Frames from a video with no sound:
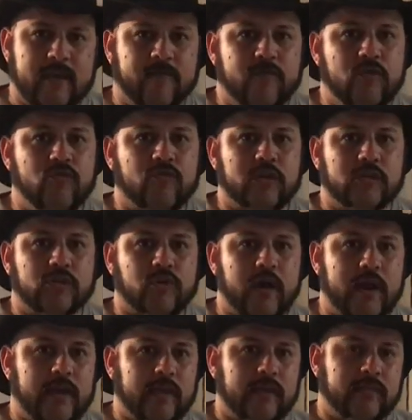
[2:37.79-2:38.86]
if you can
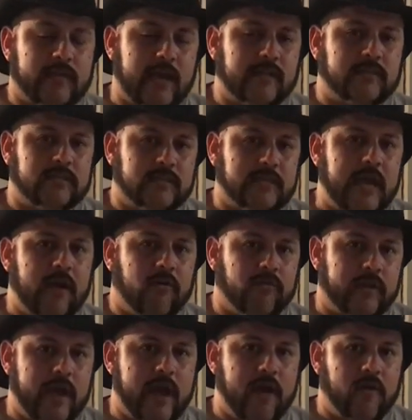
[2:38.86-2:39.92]
try to get that
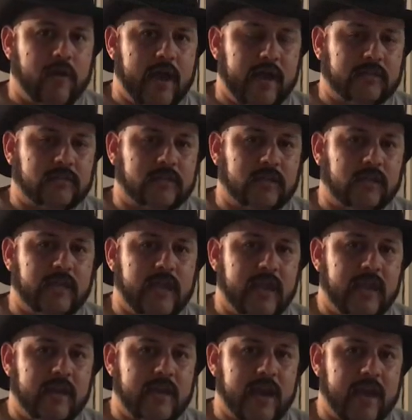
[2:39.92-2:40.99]
sound out as
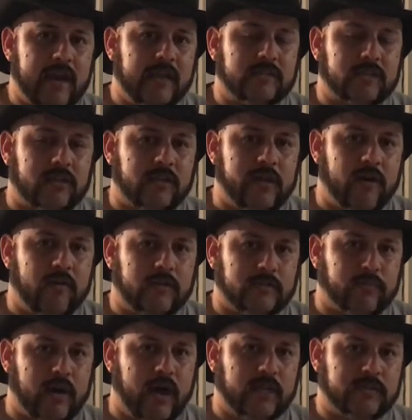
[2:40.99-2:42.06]
clean and as clear as
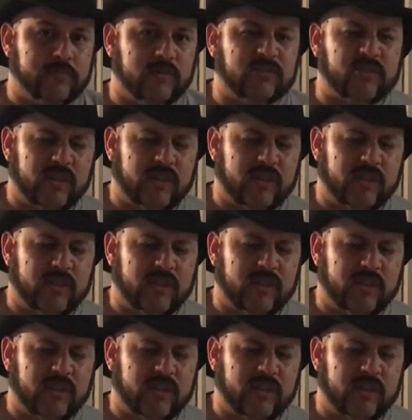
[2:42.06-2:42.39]
possible.